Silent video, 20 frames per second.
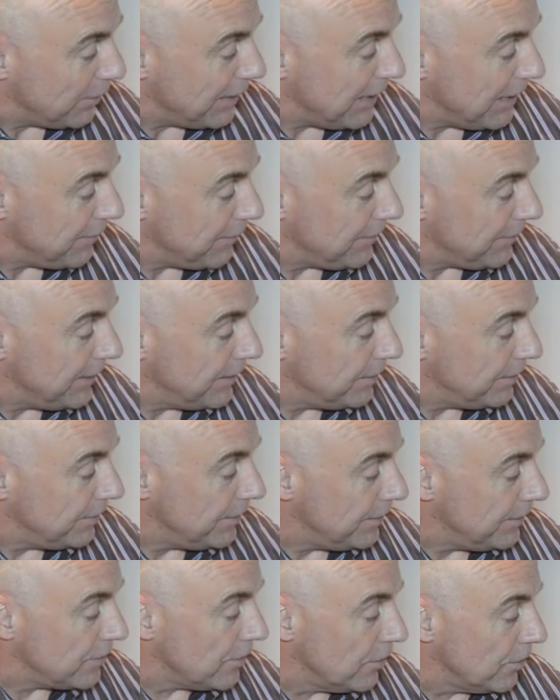we have here
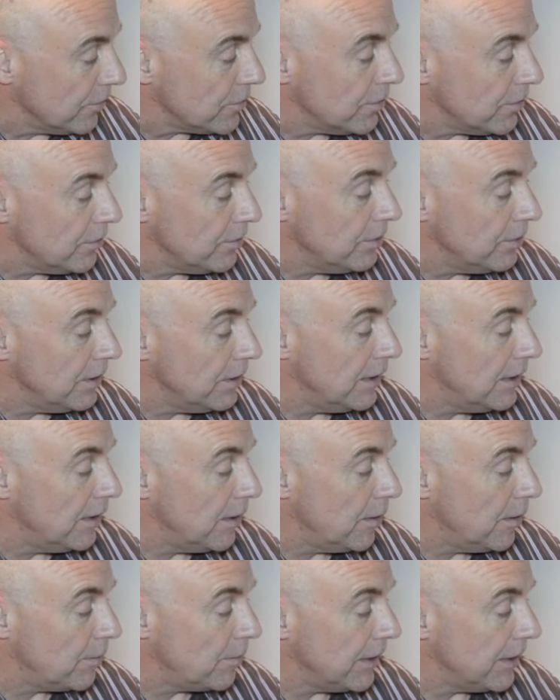is
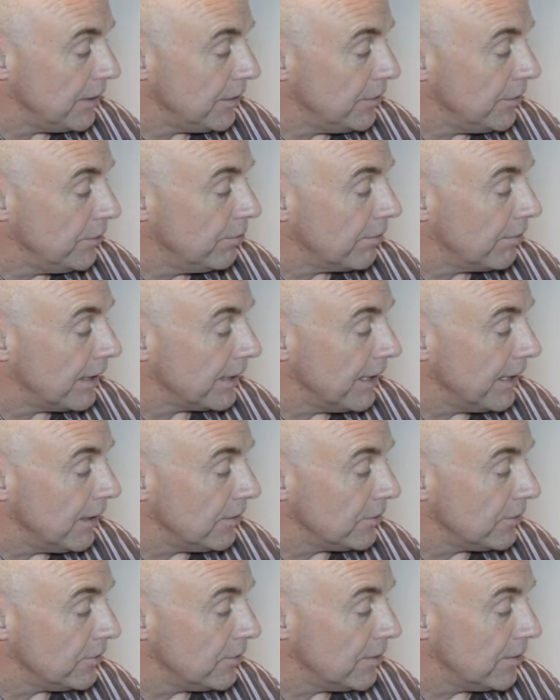also brand new right
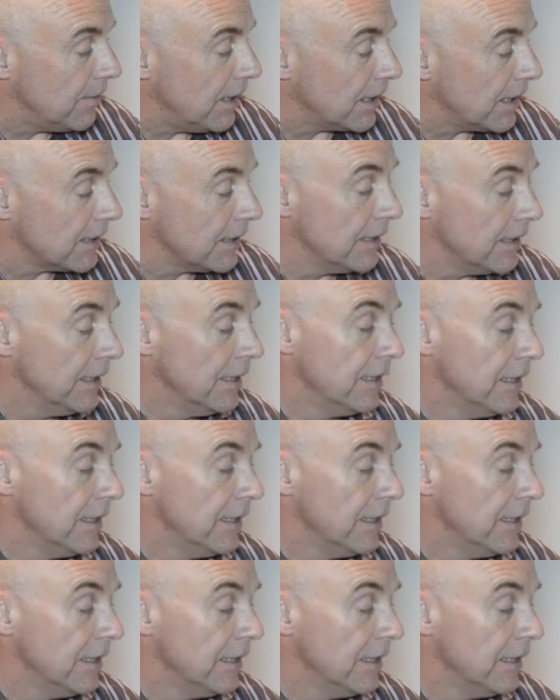now to the market.